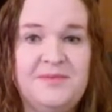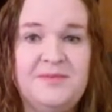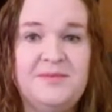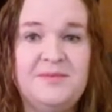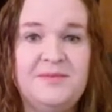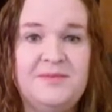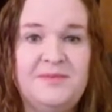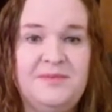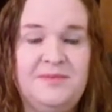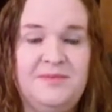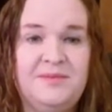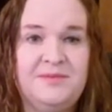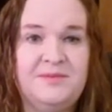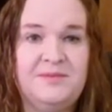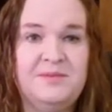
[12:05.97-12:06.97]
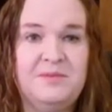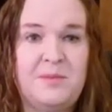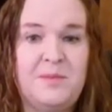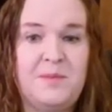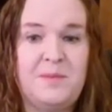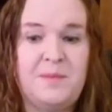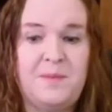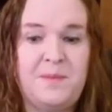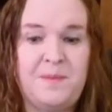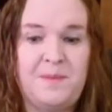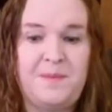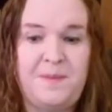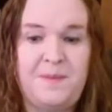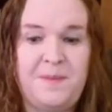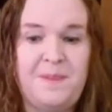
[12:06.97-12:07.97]

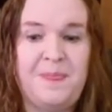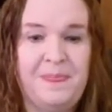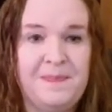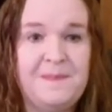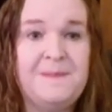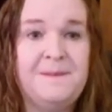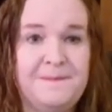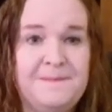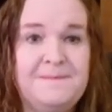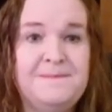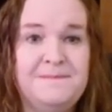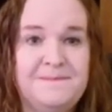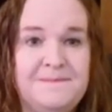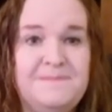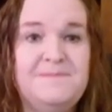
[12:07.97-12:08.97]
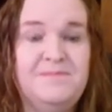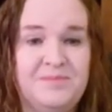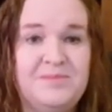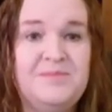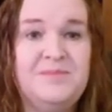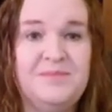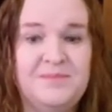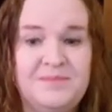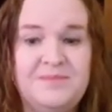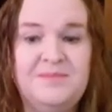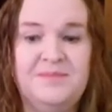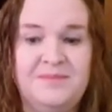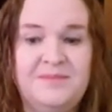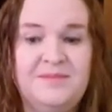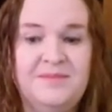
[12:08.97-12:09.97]

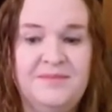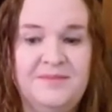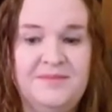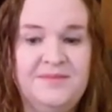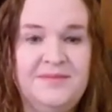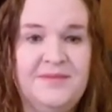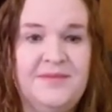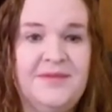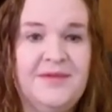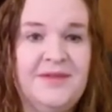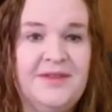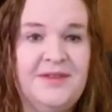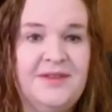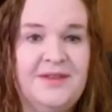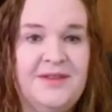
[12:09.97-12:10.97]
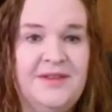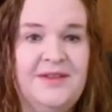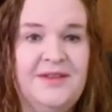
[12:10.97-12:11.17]
(not speaking)